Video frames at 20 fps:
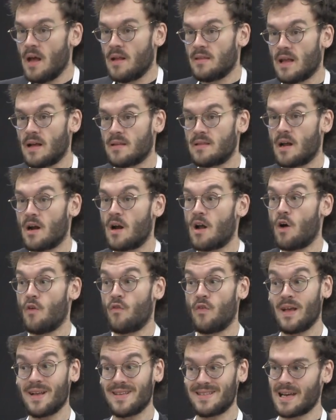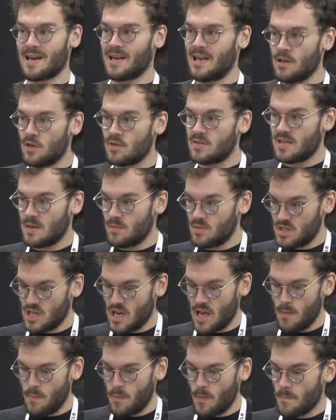that are of exactly the same
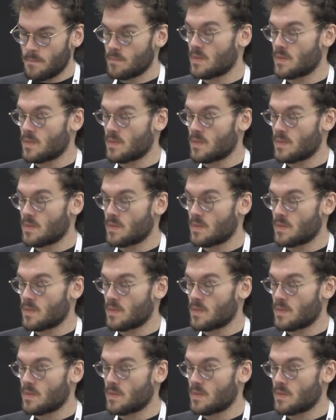shape